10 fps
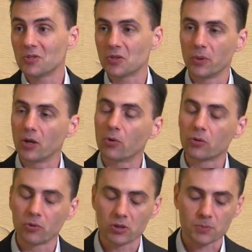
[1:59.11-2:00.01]
so we go
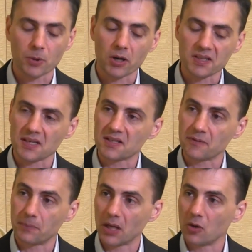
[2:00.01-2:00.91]
through this process
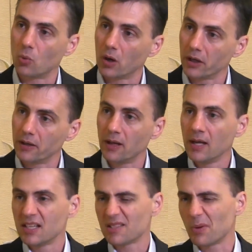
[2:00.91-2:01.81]
of beta 1,
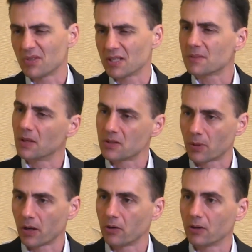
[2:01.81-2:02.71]
it's about six months prior to